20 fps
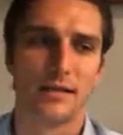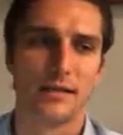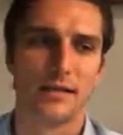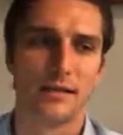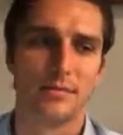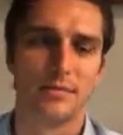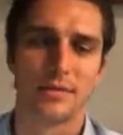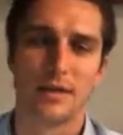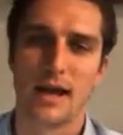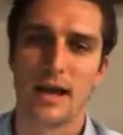the
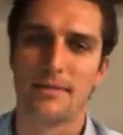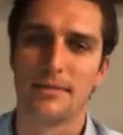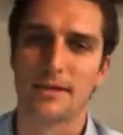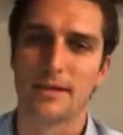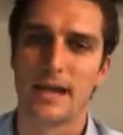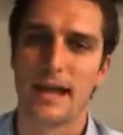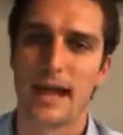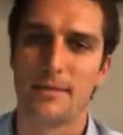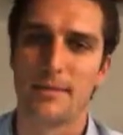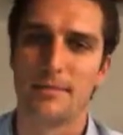private
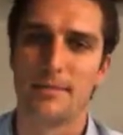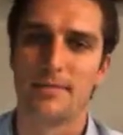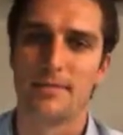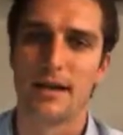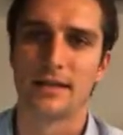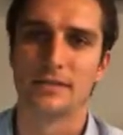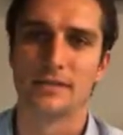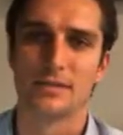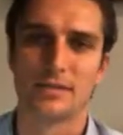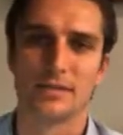cap
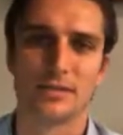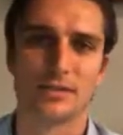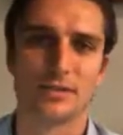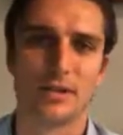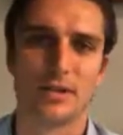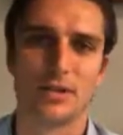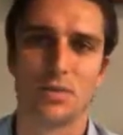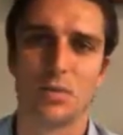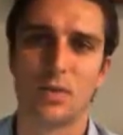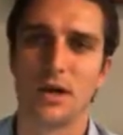investors are
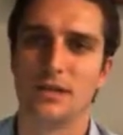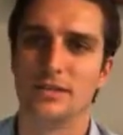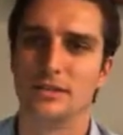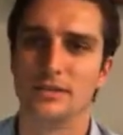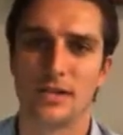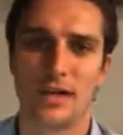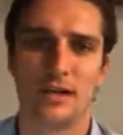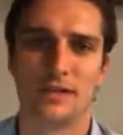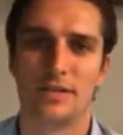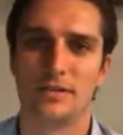the ones
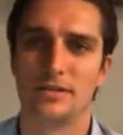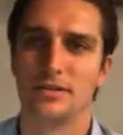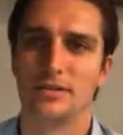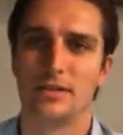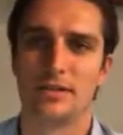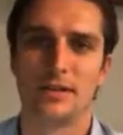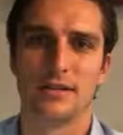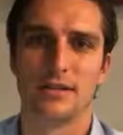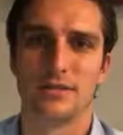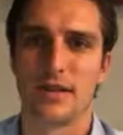that you see
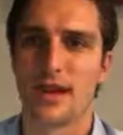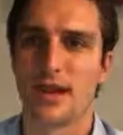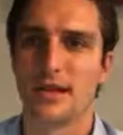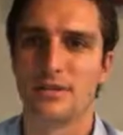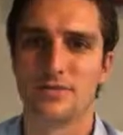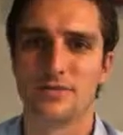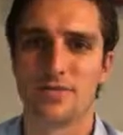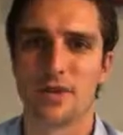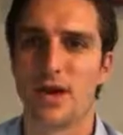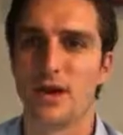the red
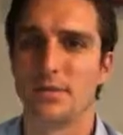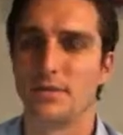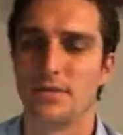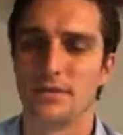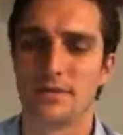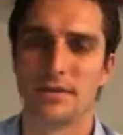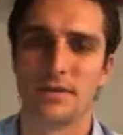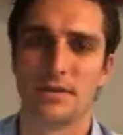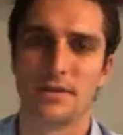drop.